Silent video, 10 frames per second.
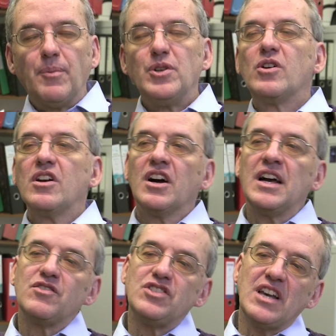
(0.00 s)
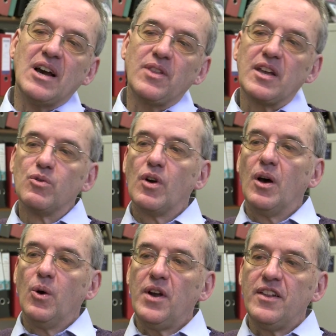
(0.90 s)
I mean, you can kind of see how they
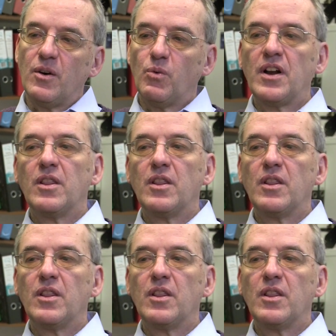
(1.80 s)
grow in that one